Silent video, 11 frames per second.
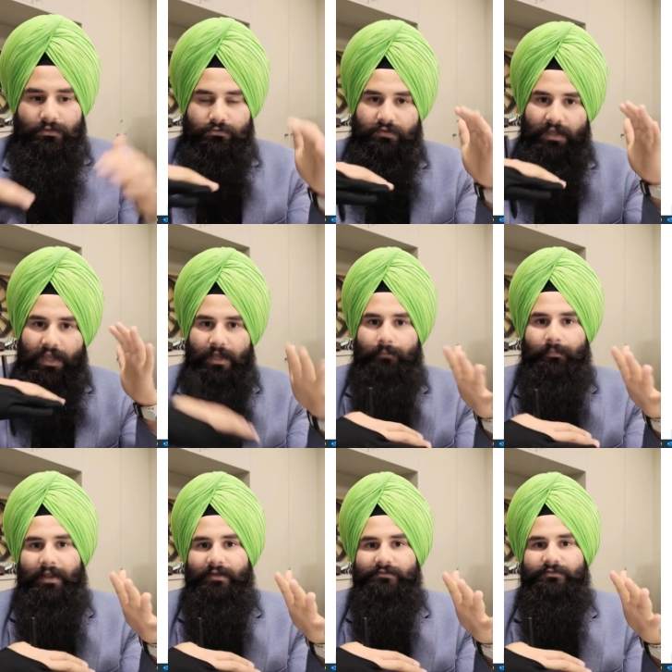to see ek
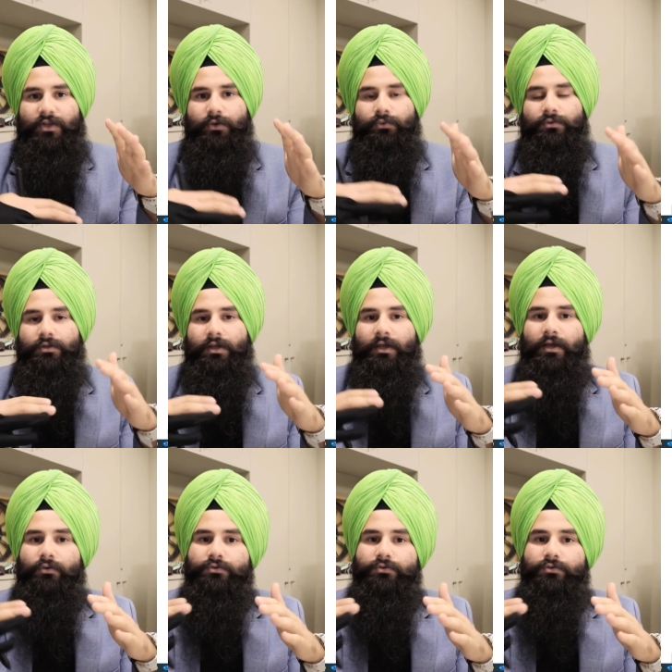place de utte